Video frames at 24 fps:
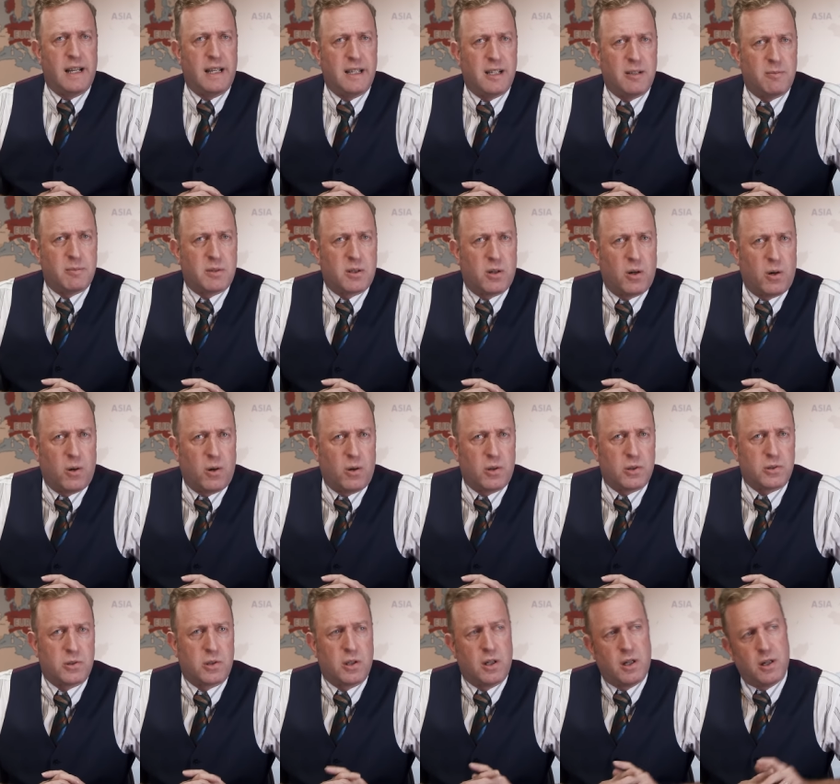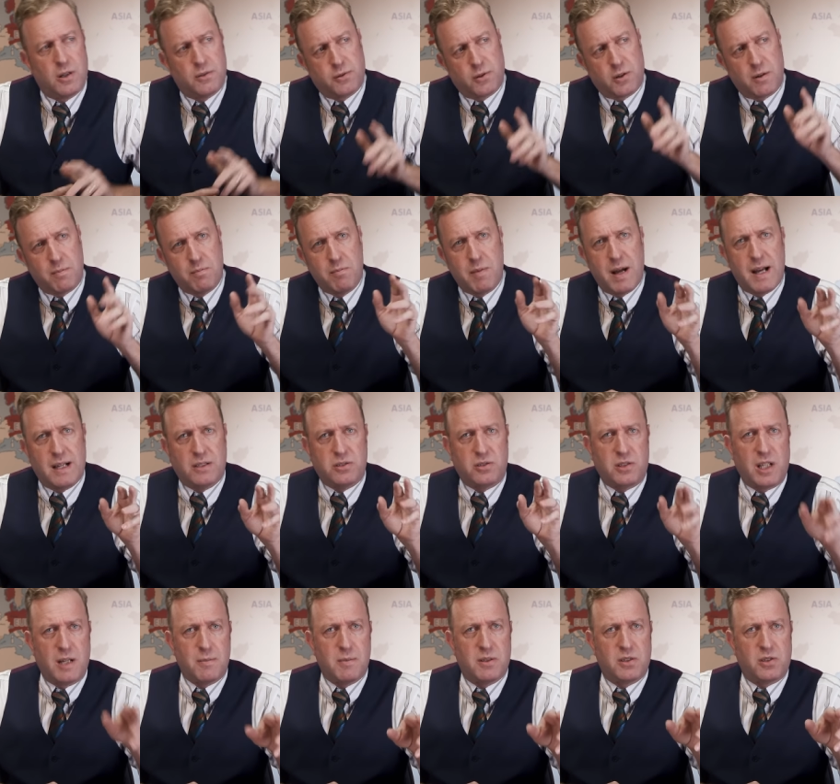EAM calls for a mass
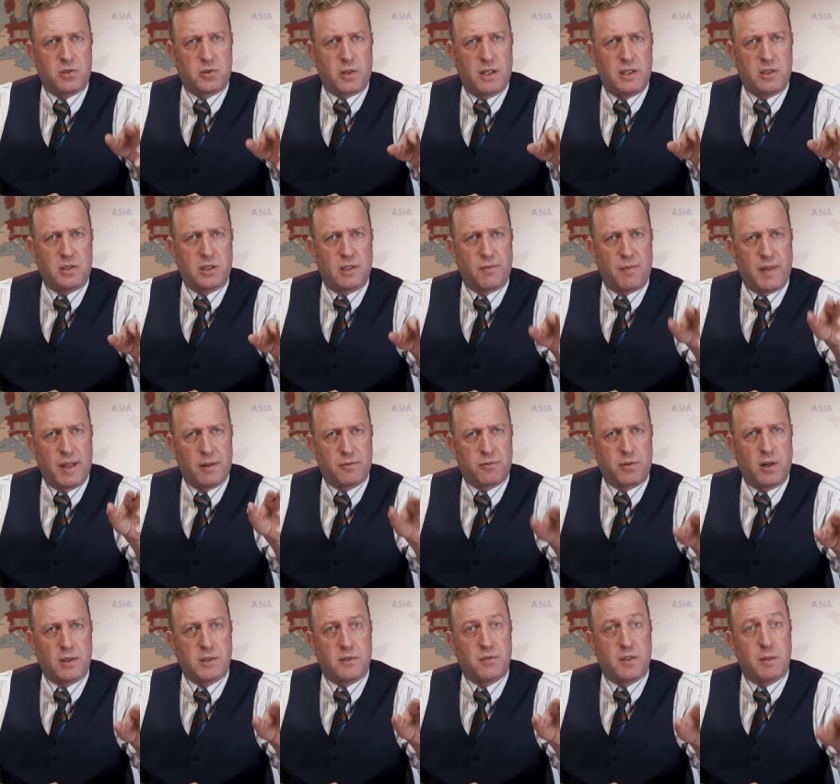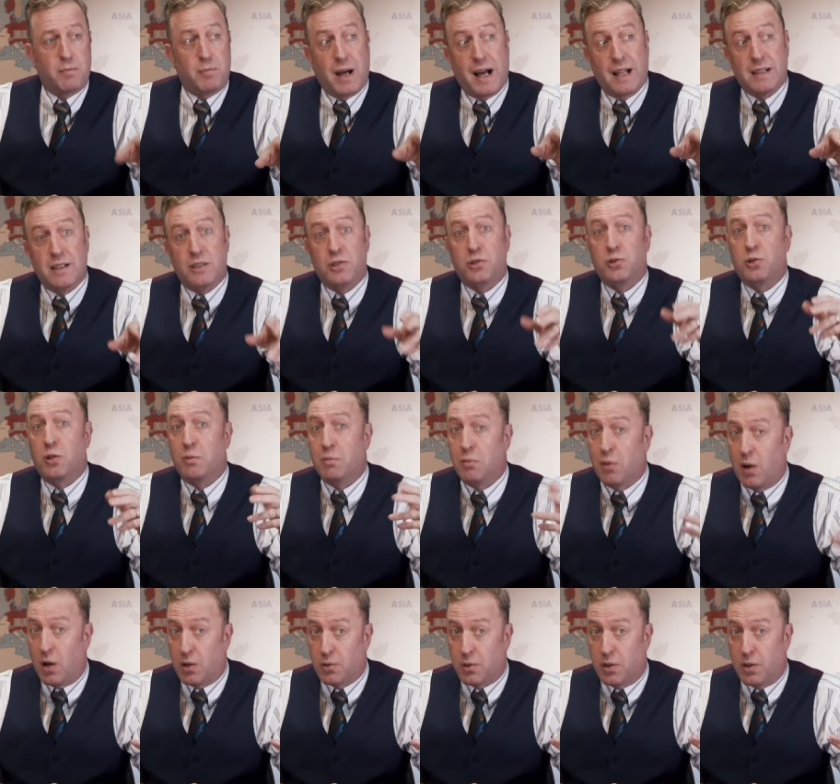demonstration in front of the palace
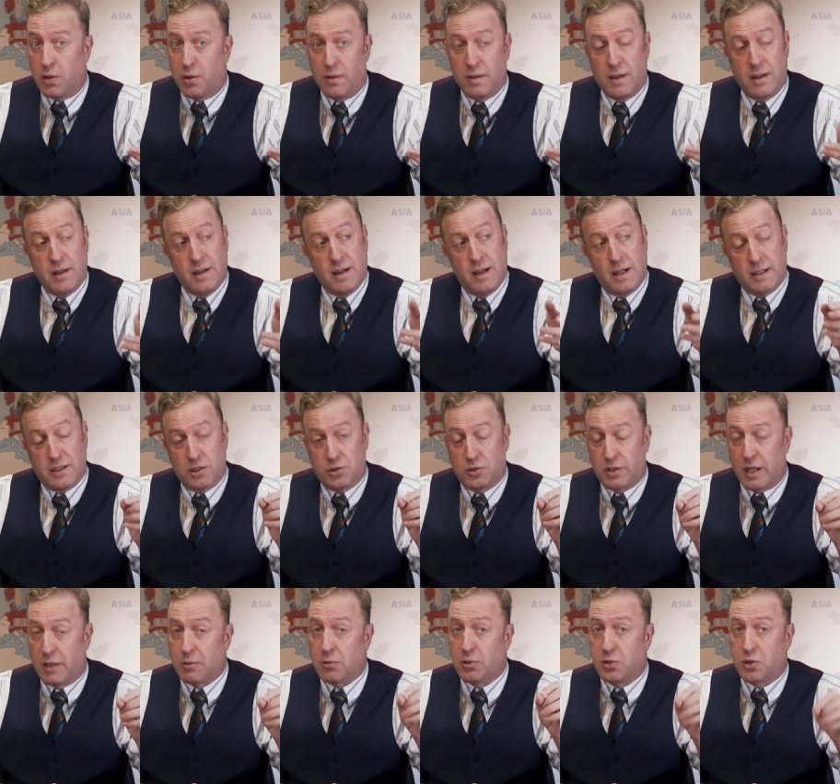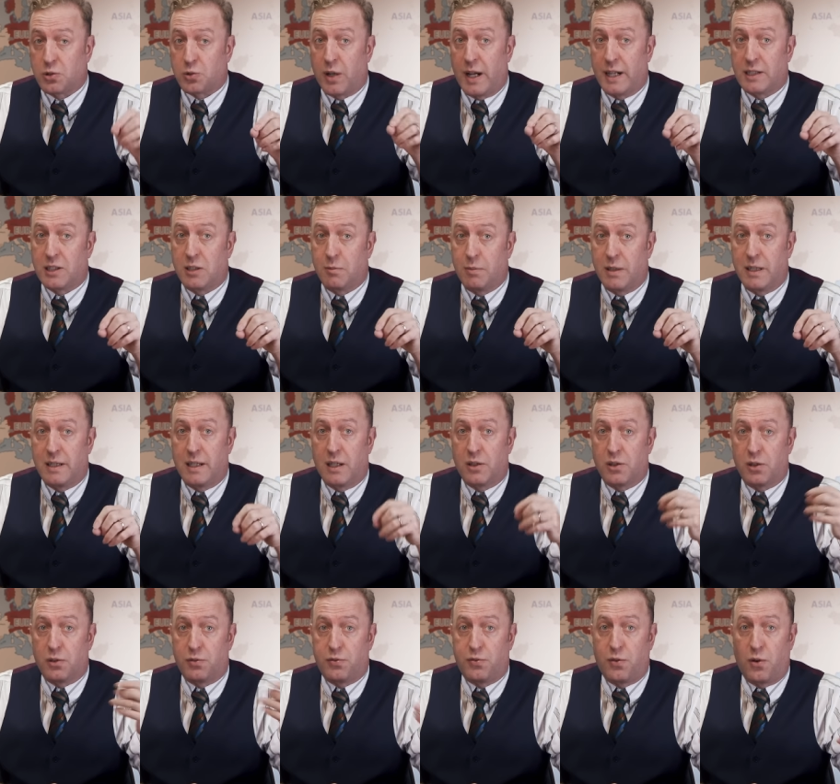tomorrow, and a general strike to
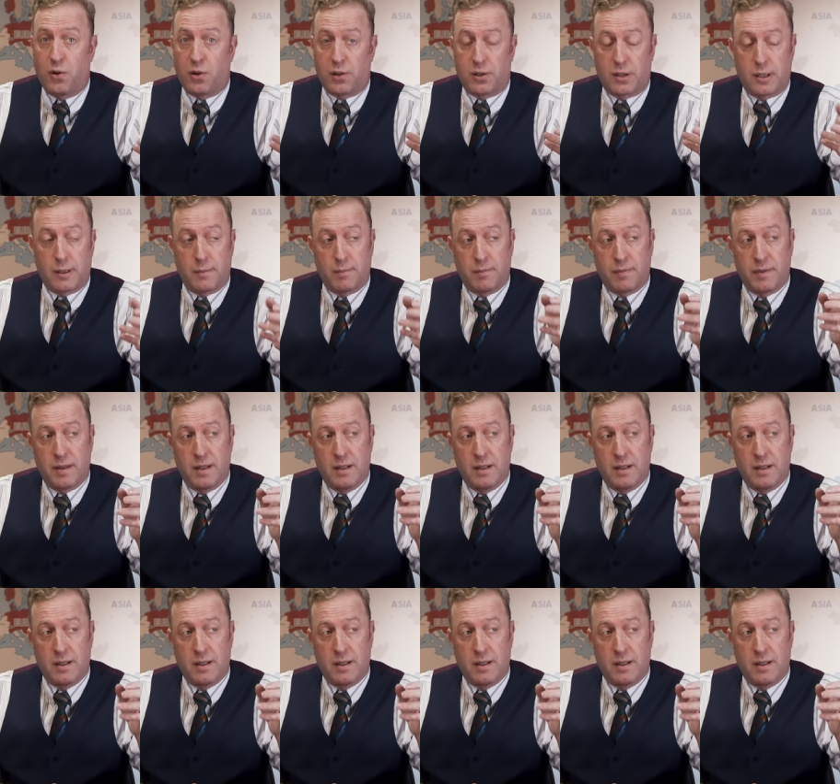begin the 4th.